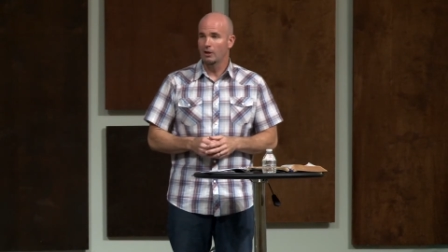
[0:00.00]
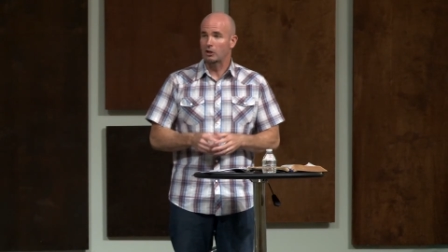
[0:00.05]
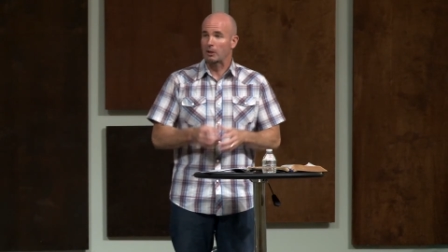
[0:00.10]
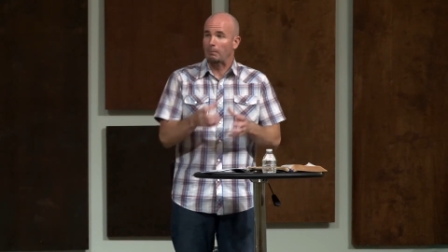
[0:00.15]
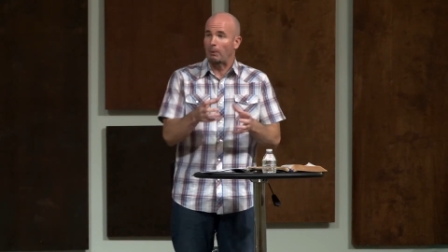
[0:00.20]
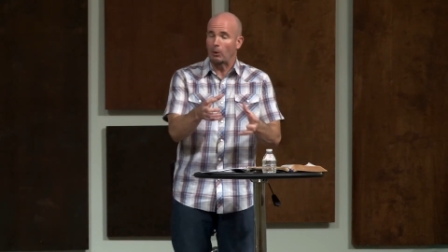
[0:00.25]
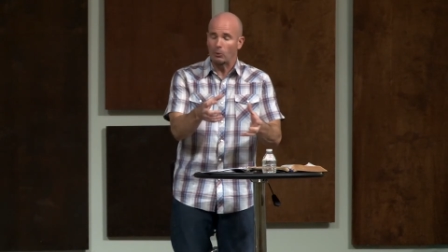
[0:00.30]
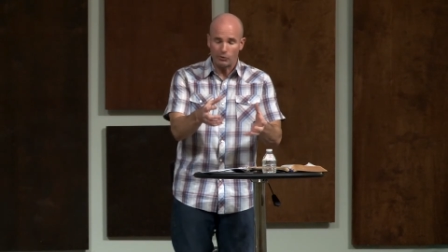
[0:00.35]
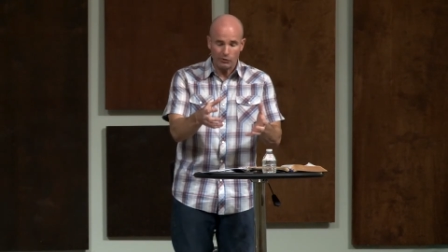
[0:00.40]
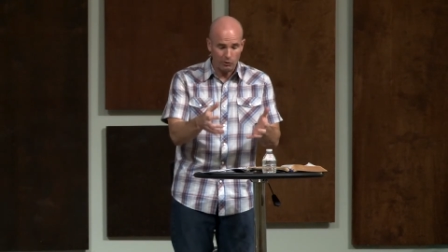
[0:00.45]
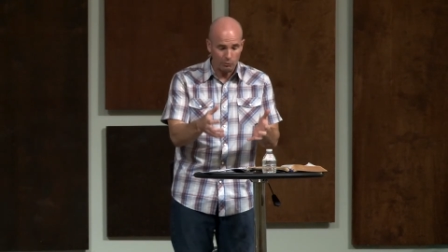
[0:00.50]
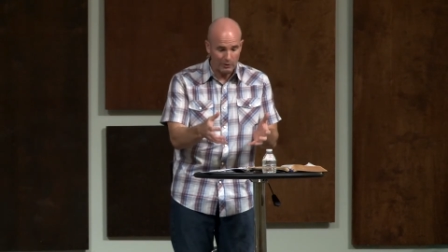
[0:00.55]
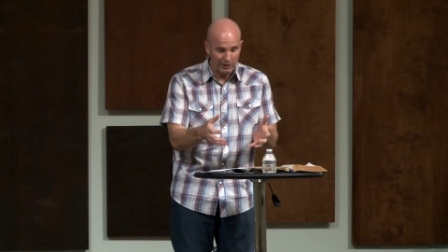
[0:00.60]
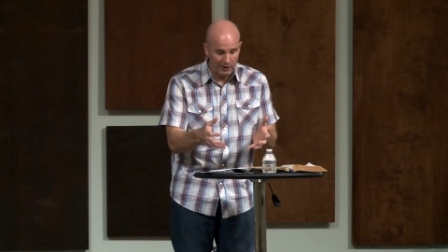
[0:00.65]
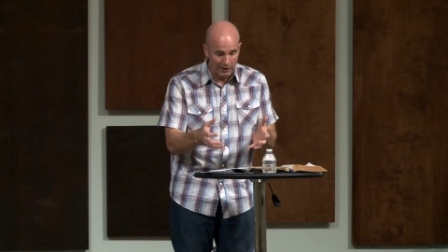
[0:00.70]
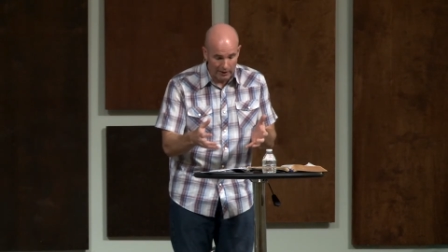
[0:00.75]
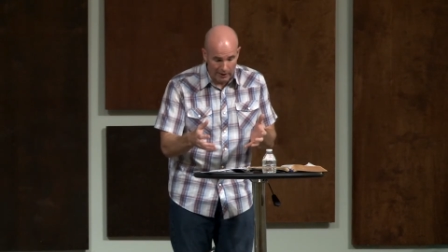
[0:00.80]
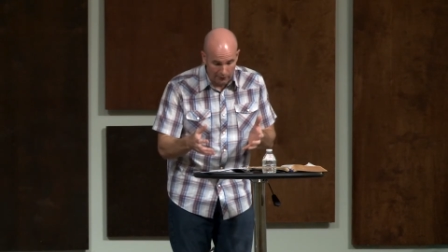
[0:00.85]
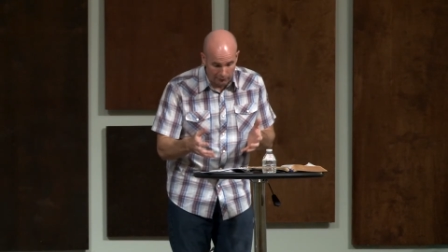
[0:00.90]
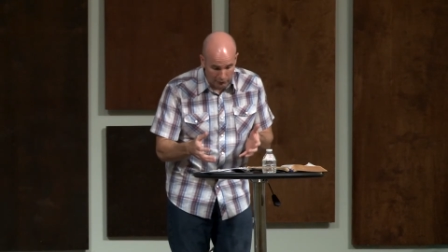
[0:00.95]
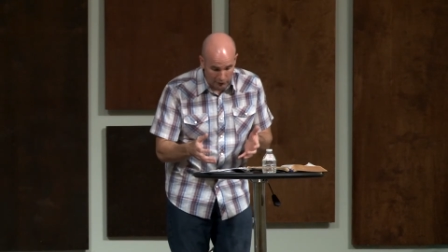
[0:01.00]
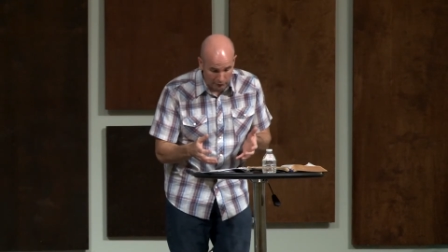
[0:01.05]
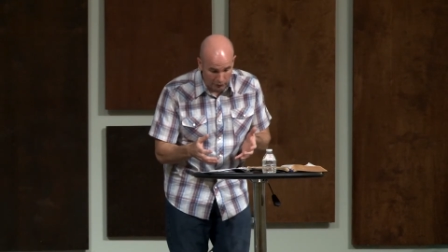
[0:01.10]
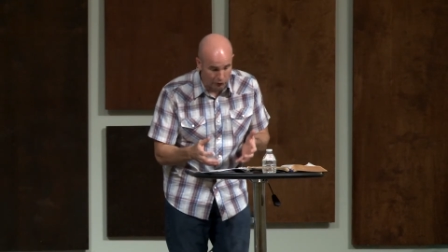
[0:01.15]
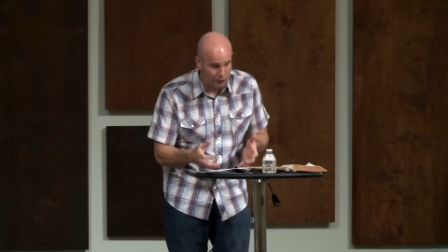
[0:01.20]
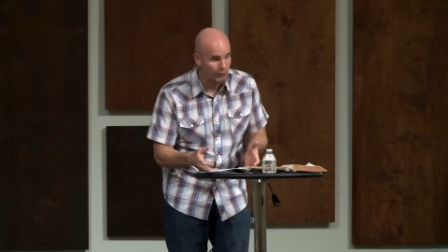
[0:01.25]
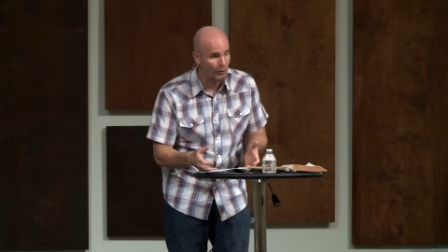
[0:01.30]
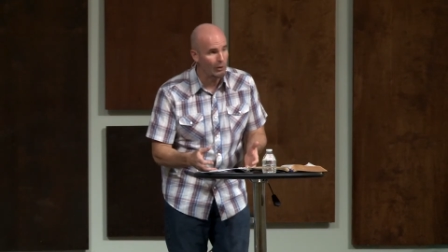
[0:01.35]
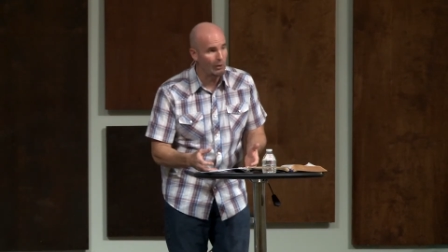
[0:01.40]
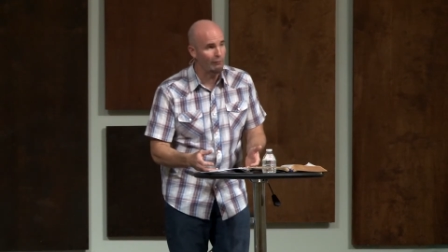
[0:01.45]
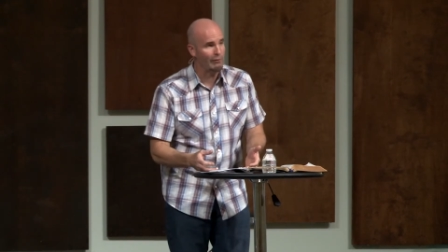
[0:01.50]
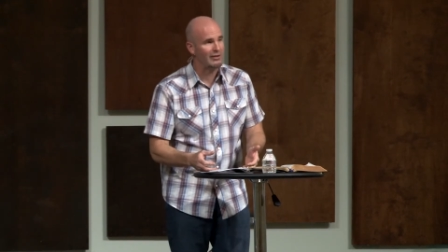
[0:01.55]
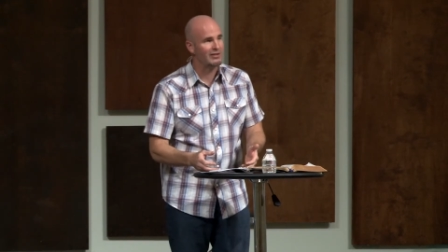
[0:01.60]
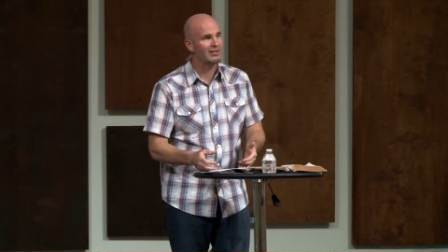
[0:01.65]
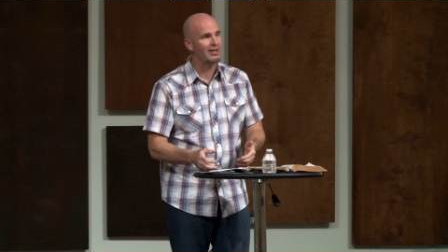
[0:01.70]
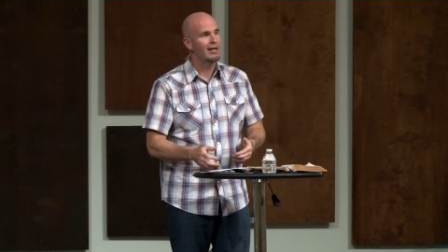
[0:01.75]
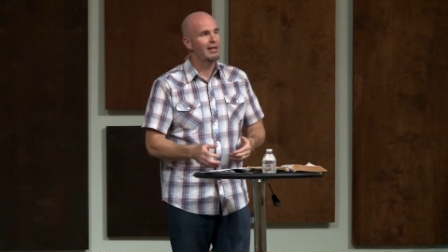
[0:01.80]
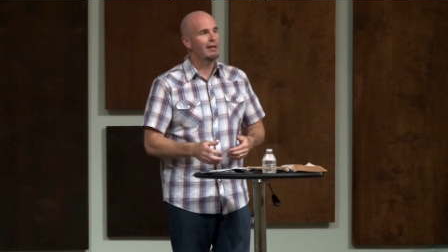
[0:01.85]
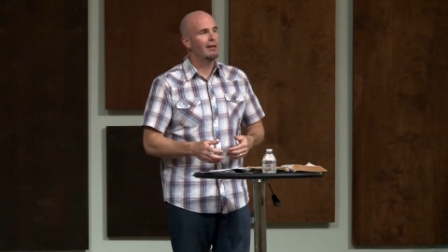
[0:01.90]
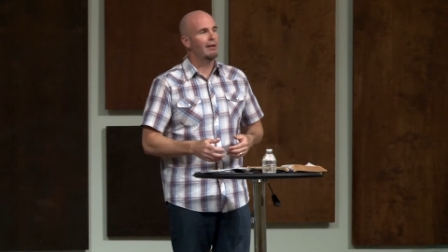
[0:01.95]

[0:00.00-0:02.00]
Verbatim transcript: The person with the gift of service,